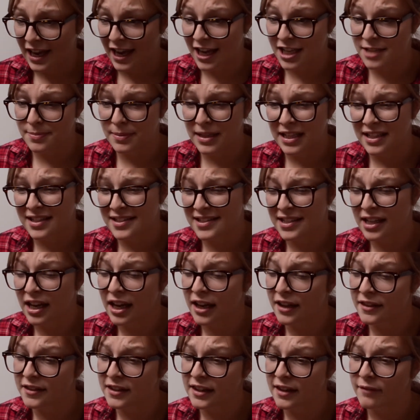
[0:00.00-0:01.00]
and be
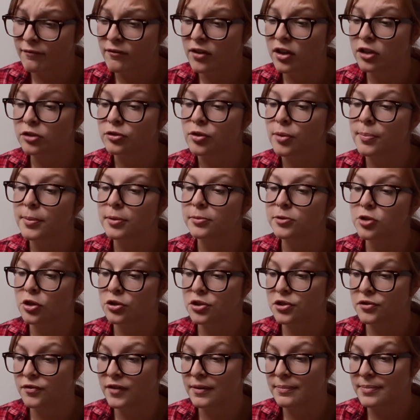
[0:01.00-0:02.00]
inside, the invulnerable
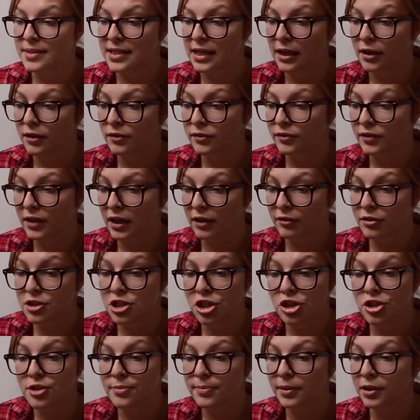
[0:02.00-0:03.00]
dot of himself,
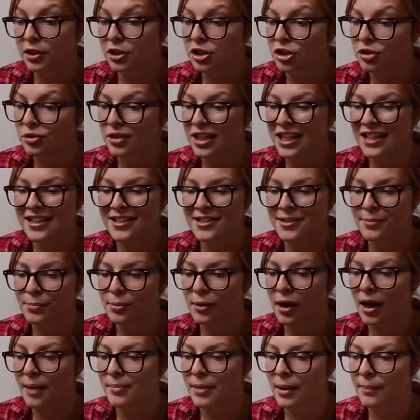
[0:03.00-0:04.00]
irreducible and unique as a
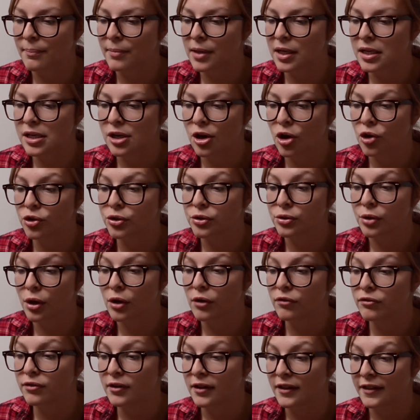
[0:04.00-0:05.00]
prime number, on or
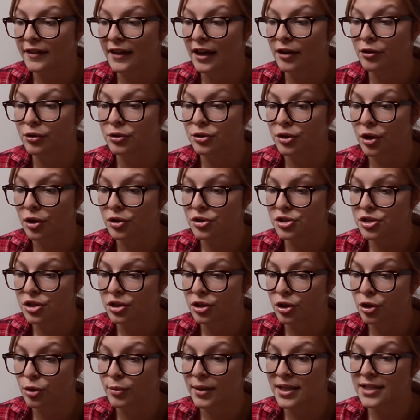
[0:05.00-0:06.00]
off, there or not,
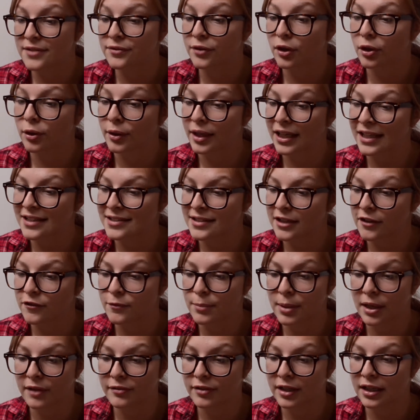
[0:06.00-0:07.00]
always following itself
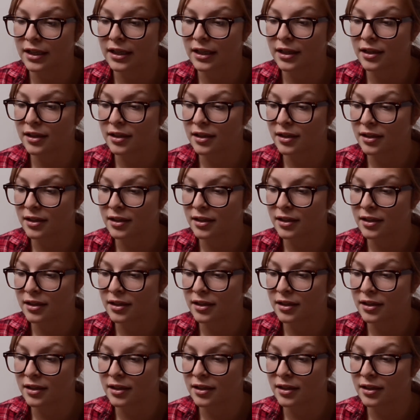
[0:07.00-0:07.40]
perfectly.